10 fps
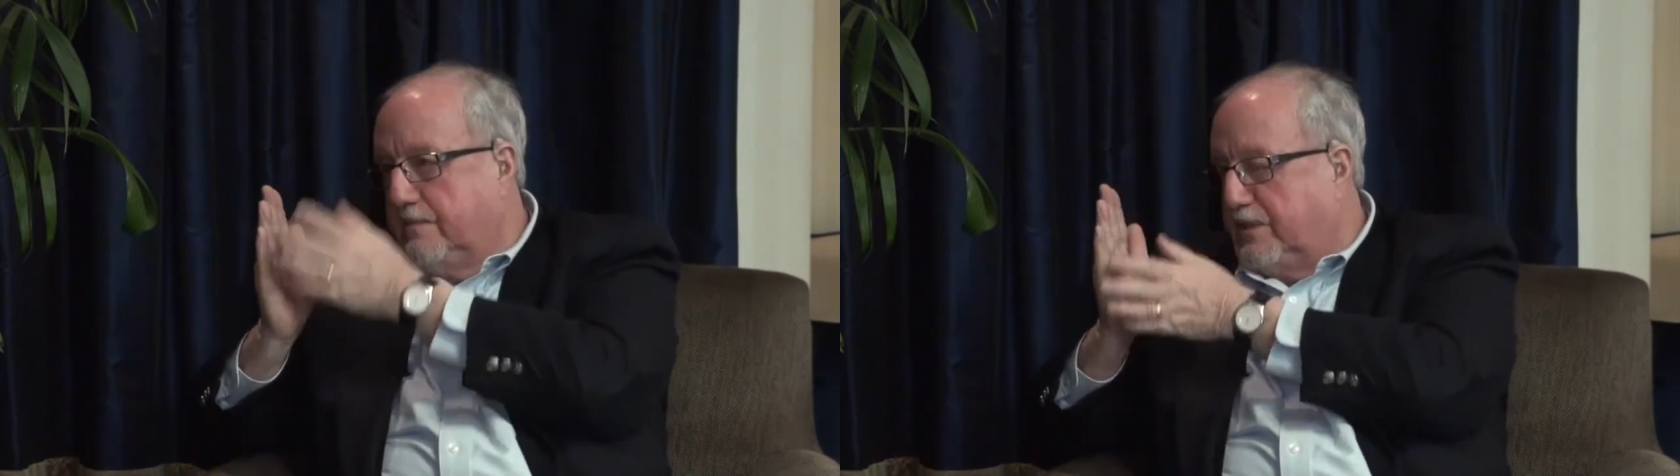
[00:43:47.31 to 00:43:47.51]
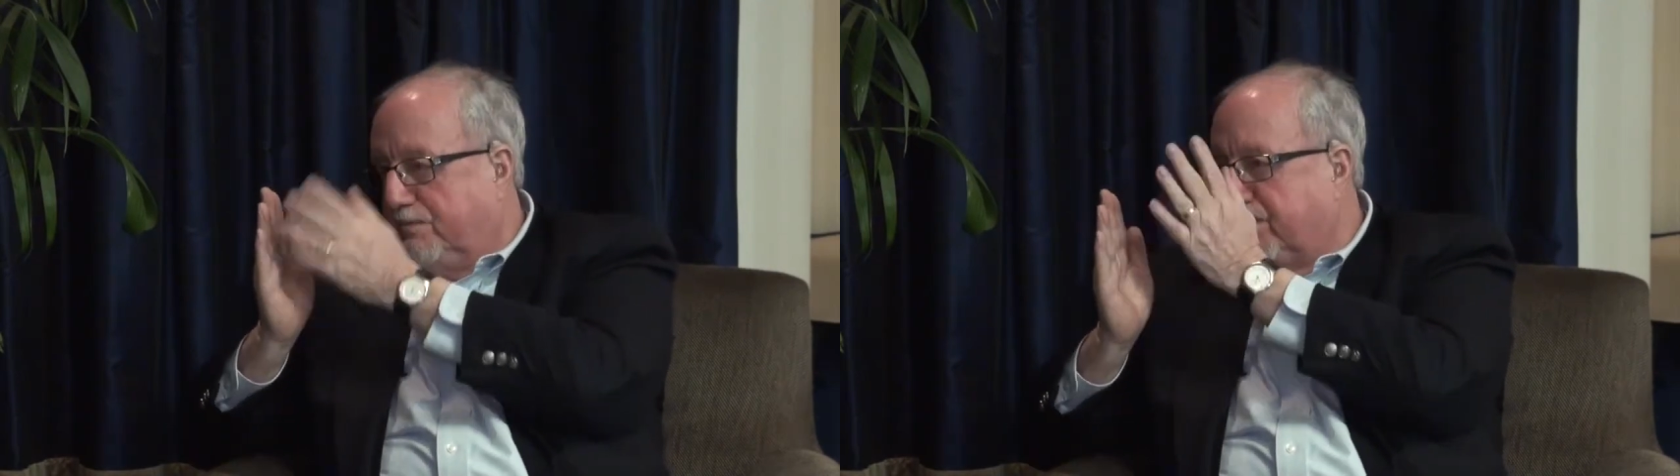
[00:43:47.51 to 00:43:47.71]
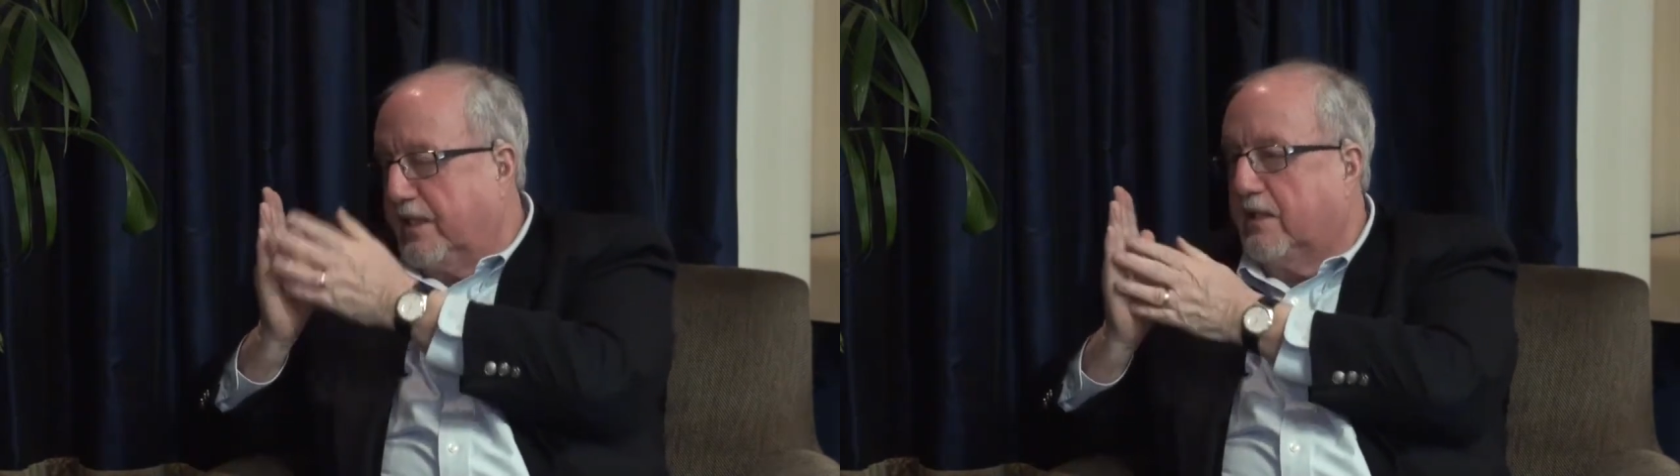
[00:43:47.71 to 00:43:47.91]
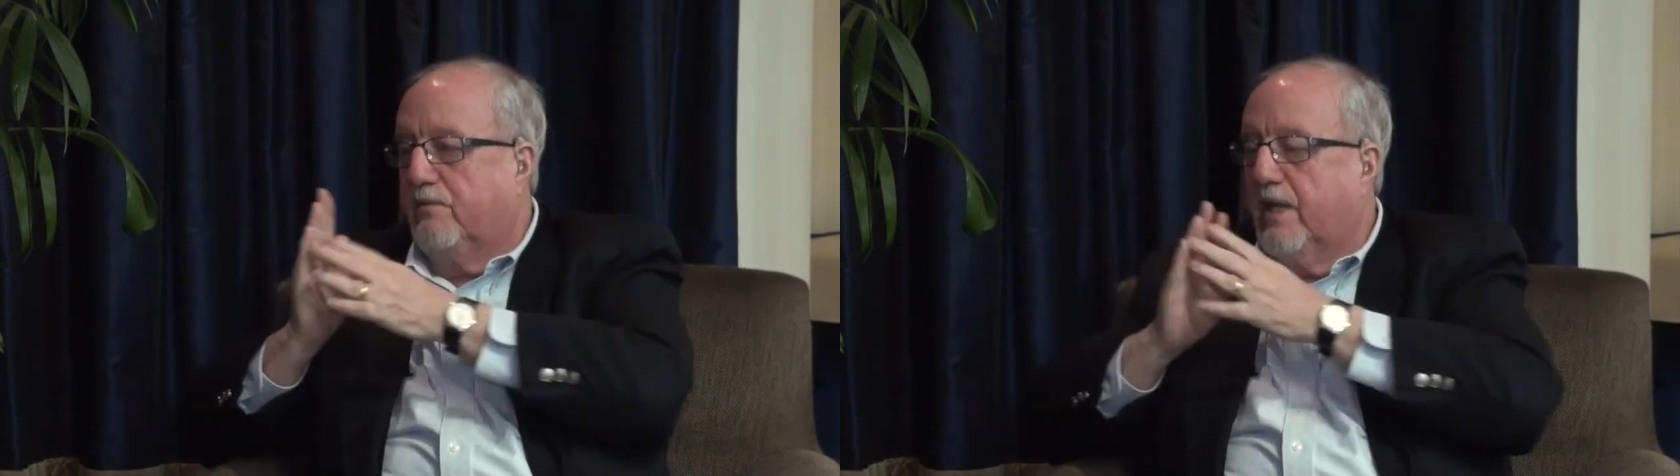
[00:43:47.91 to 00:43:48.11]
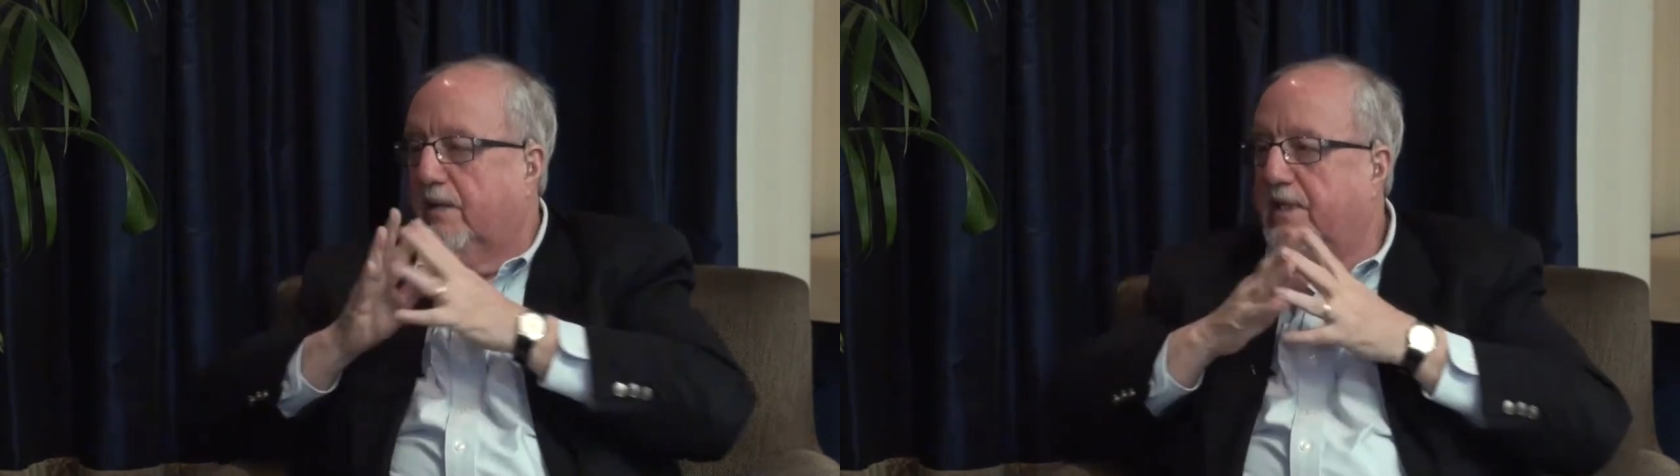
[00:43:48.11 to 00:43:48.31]

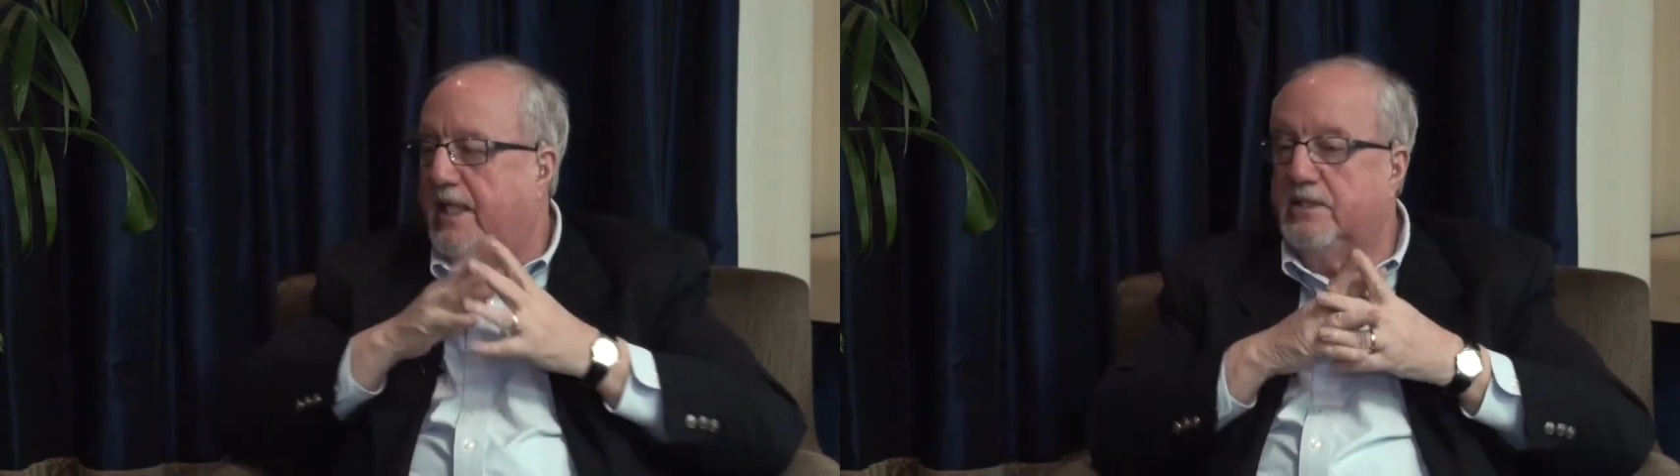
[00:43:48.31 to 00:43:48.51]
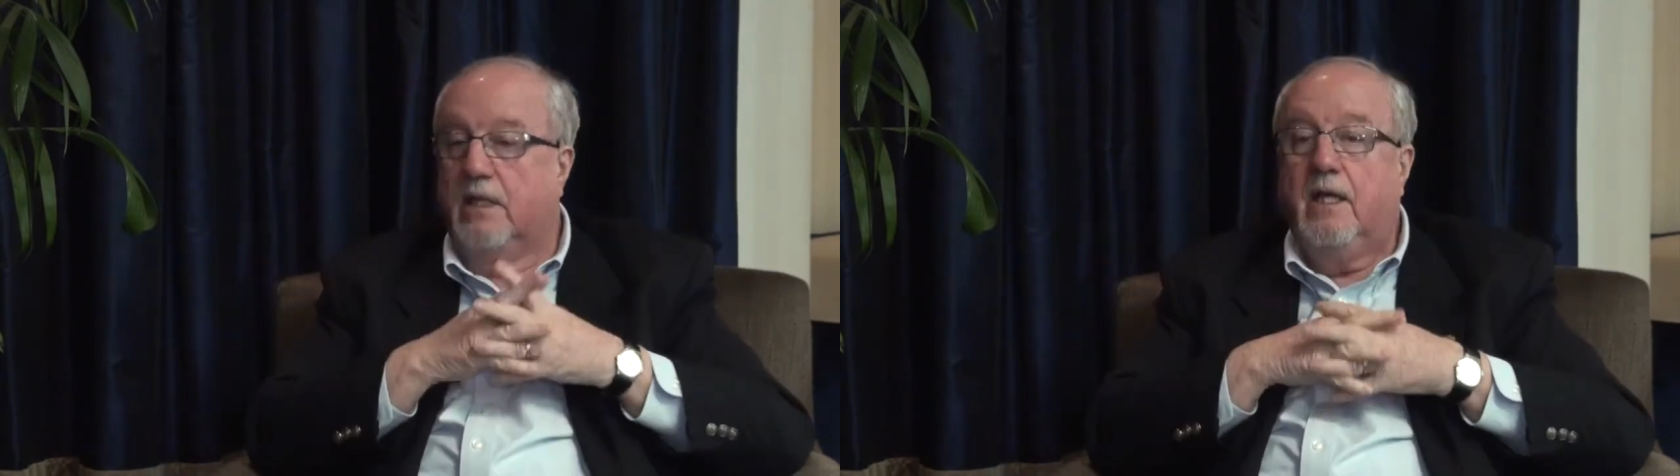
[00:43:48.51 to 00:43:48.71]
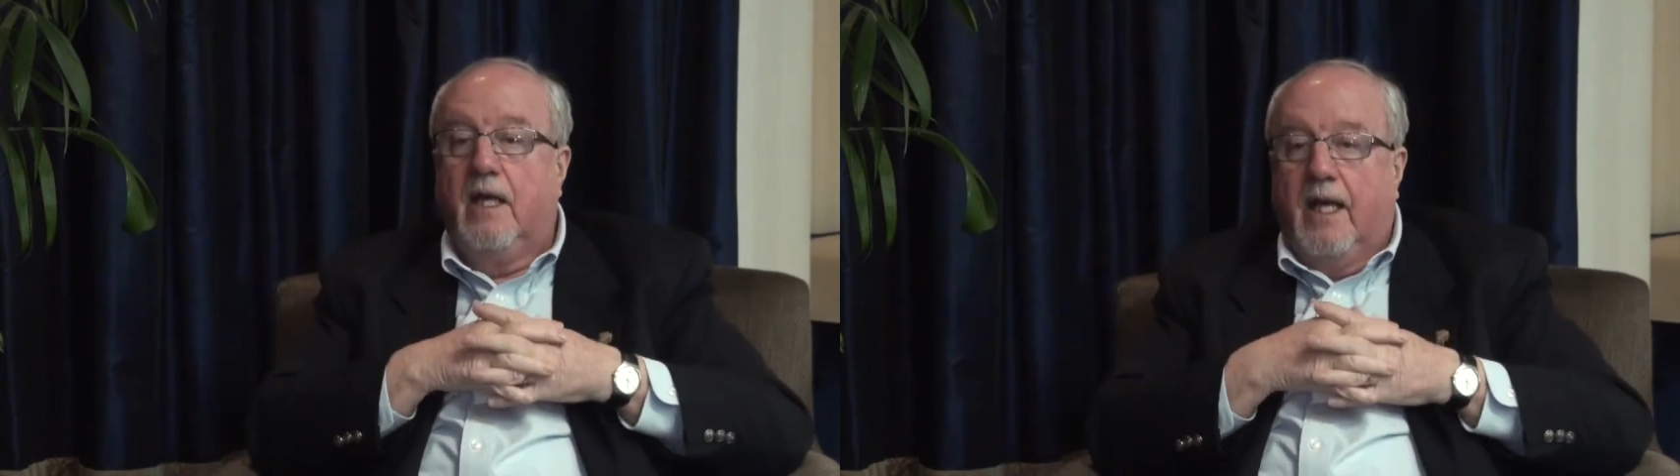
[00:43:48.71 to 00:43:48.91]
recommendation.